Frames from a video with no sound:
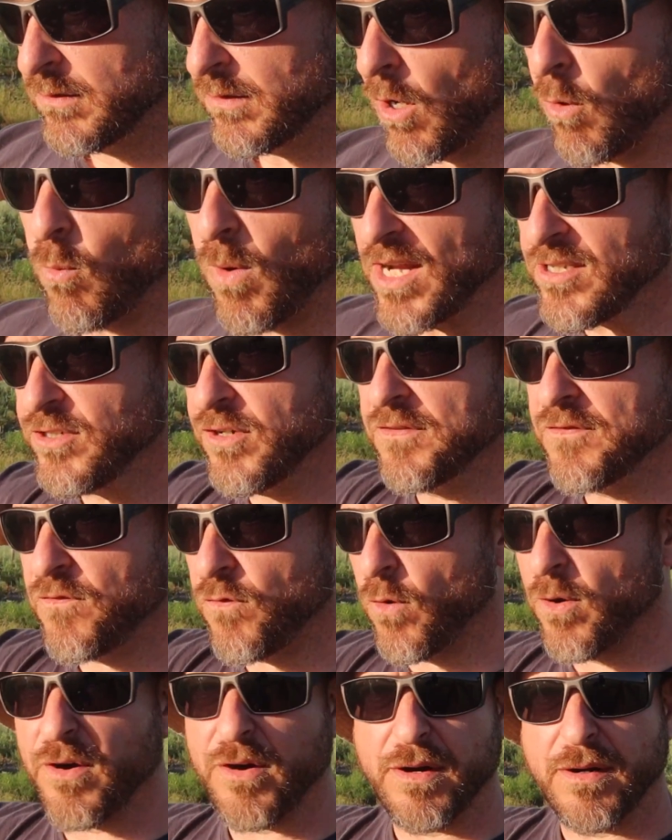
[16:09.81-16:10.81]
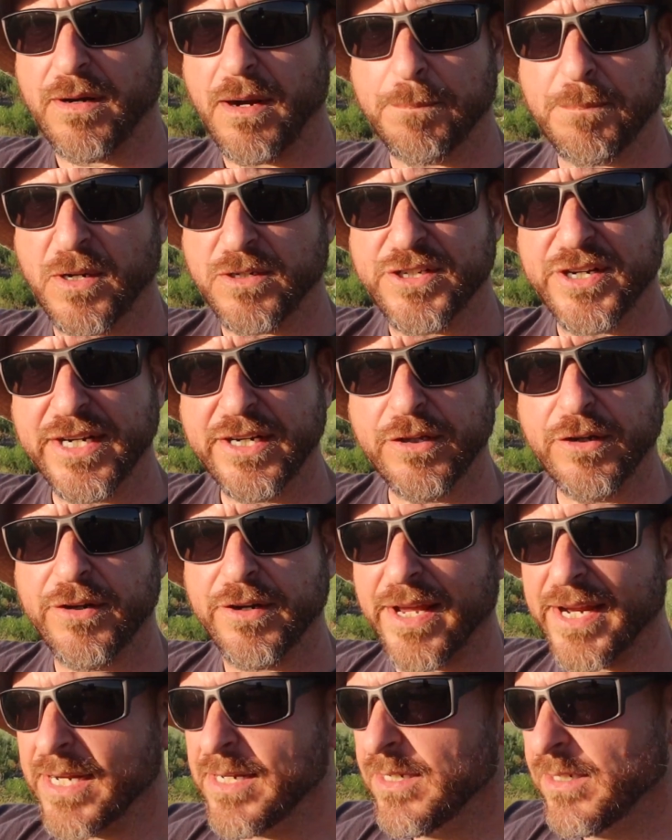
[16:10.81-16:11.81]
a western foreigner
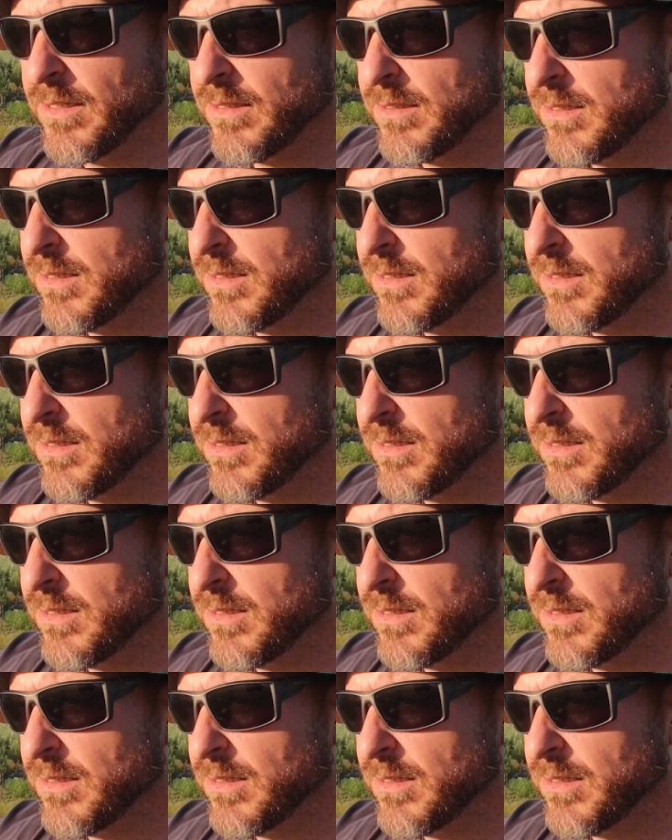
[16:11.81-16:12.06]
particularly